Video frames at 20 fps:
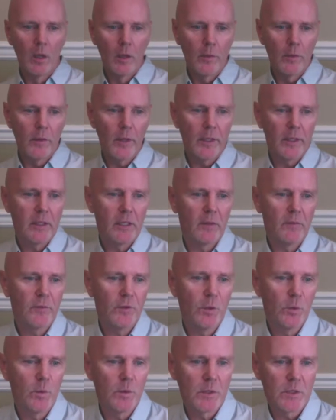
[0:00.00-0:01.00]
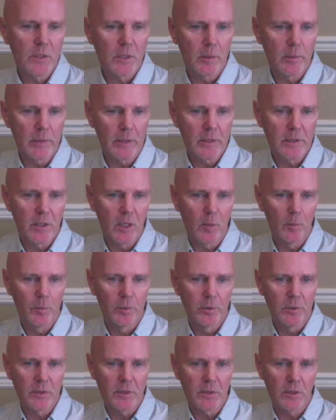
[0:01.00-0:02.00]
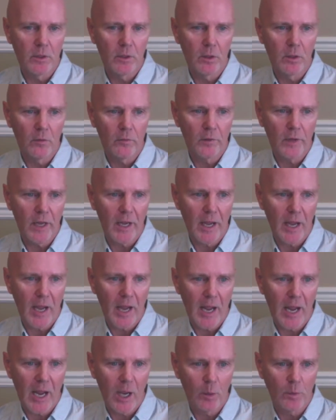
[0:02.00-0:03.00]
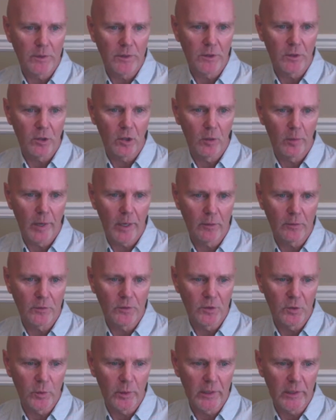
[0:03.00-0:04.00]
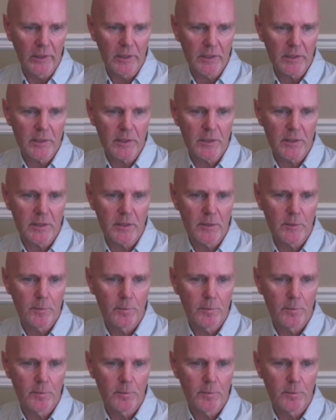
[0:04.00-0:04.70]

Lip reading: They give you some examples of how to go about doing this.